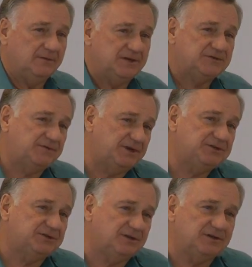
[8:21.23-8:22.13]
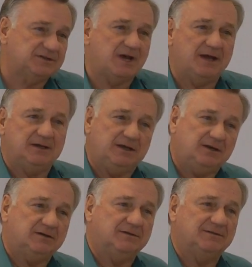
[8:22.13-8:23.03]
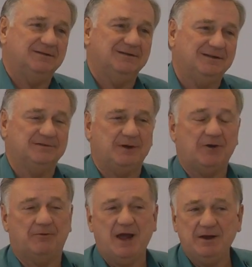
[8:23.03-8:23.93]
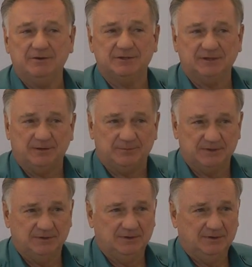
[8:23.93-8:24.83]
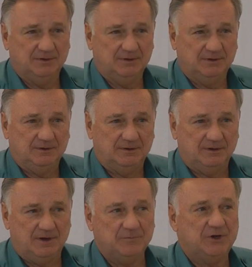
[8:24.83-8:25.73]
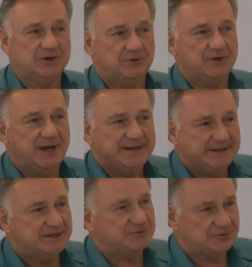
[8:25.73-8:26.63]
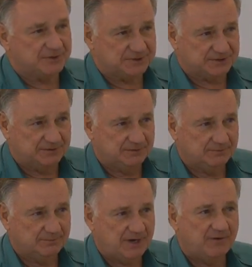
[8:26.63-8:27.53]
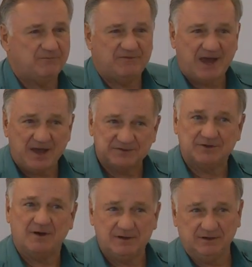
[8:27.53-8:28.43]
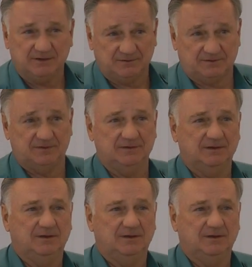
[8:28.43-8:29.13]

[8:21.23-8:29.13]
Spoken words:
This vision and this ideas is about ridership. I'm going to create interest by a vast audience.